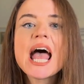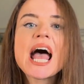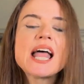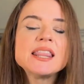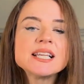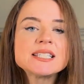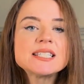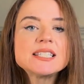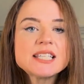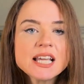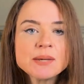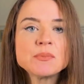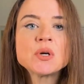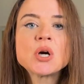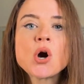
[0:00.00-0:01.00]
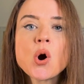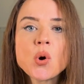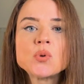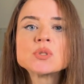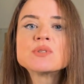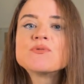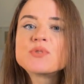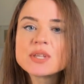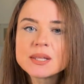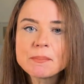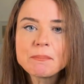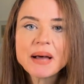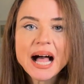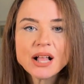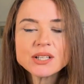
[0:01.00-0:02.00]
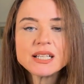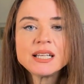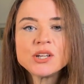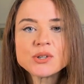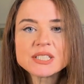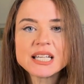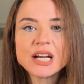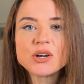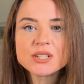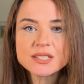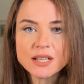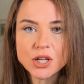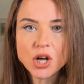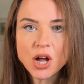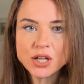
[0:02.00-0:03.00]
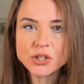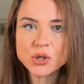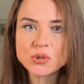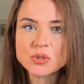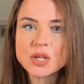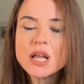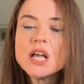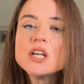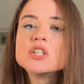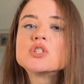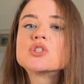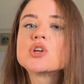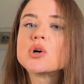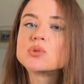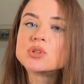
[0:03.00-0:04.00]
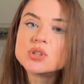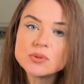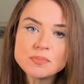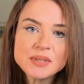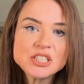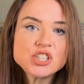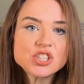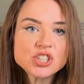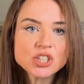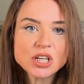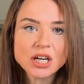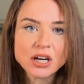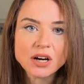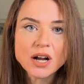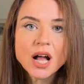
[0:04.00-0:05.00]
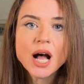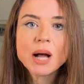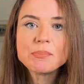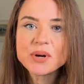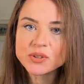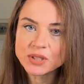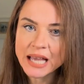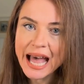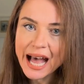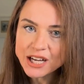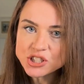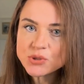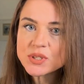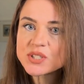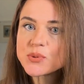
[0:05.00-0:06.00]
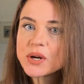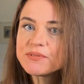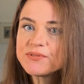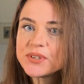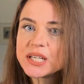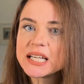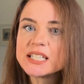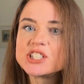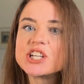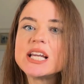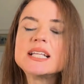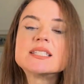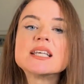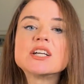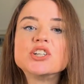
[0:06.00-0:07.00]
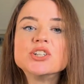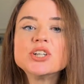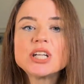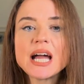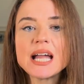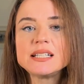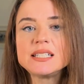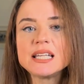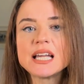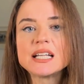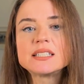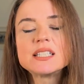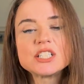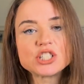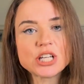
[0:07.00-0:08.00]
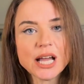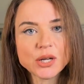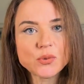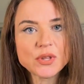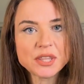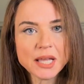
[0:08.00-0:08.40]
And the same goes for the balcony or terrace in condos. So to be sure about the actual square footage, it's a good idea to check with